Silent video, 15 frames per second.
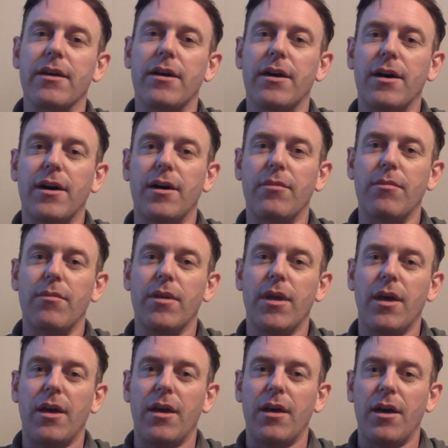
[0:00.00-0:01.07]

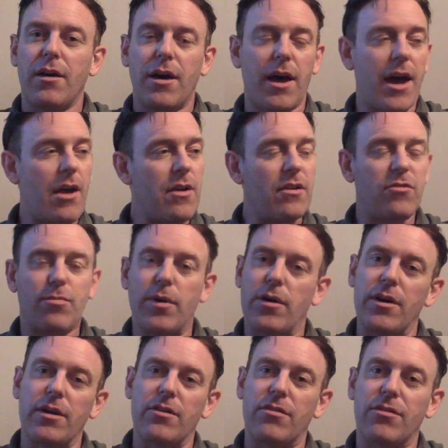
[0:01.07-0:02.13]
a hair
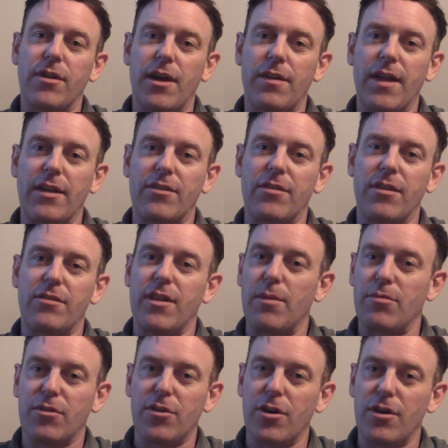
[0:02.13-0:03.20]
experience, and his
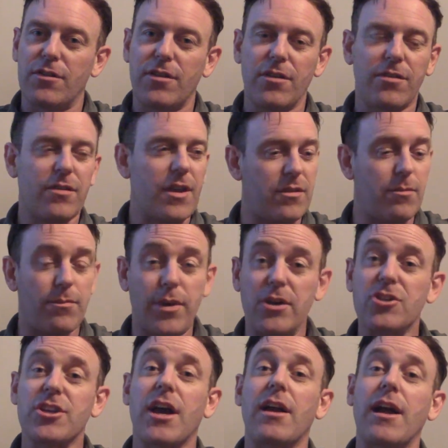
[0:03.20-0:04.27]
name's Curtis. It's a big
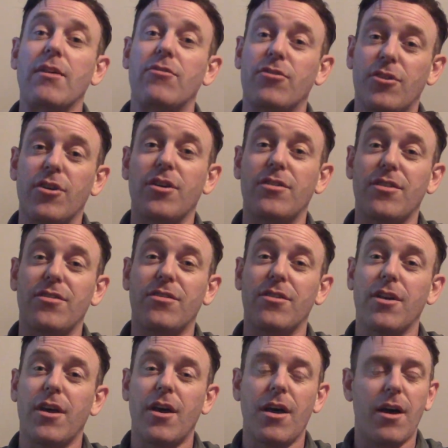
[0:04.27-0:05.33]
shout out to
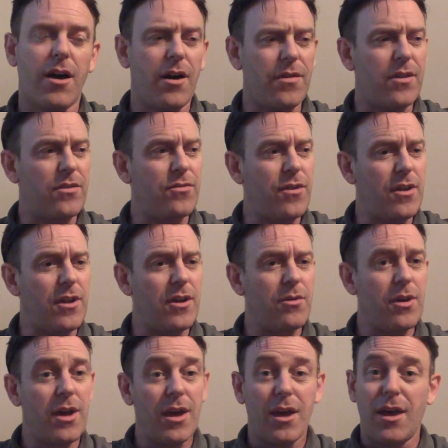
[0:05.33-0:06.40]
Curtis on this video.
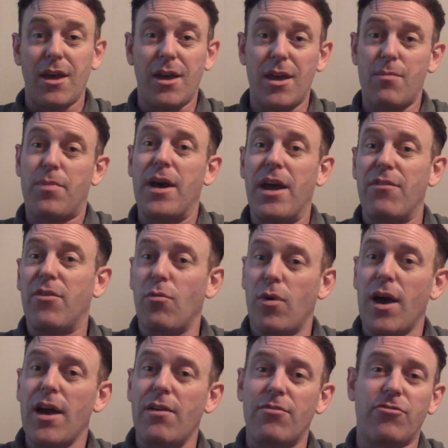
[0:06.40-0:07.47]
He paved the
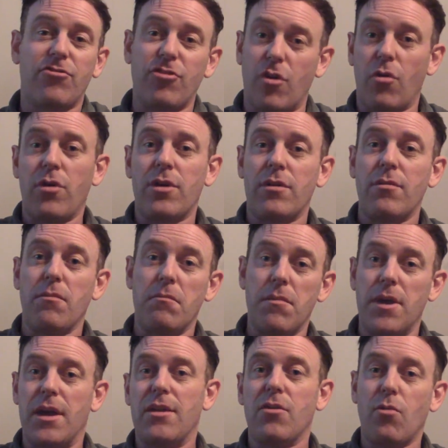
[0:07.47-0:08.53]
way of showing
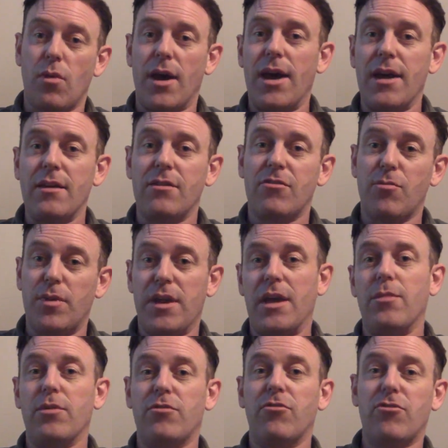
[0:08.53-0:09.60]
me the way to be
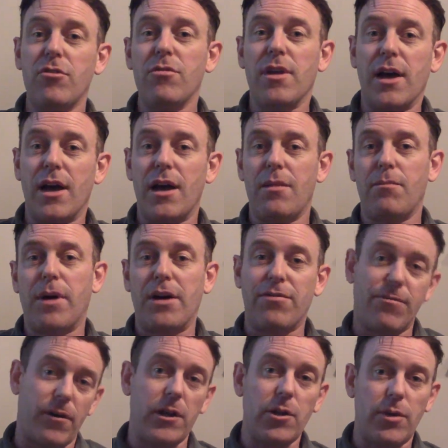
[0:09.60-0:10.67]
able to do that, and by
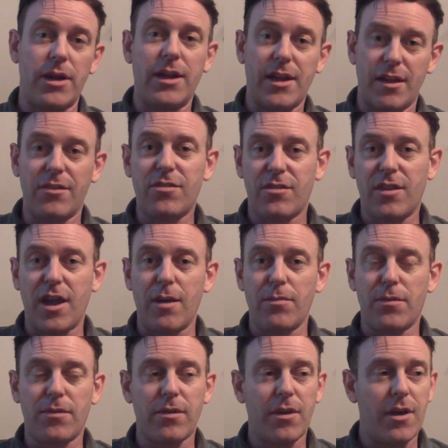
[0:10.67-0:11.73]
following his
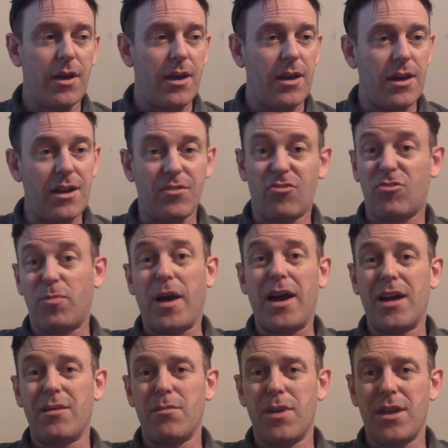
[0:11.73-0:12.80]
steps, he
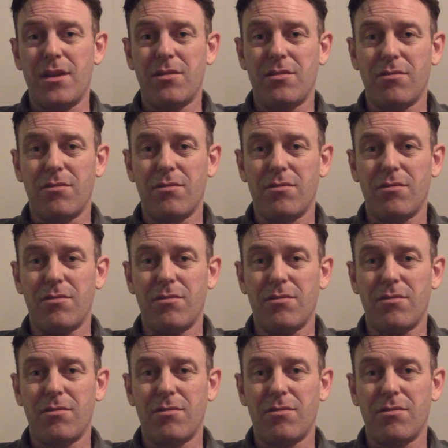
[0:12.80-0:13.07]
inspired me.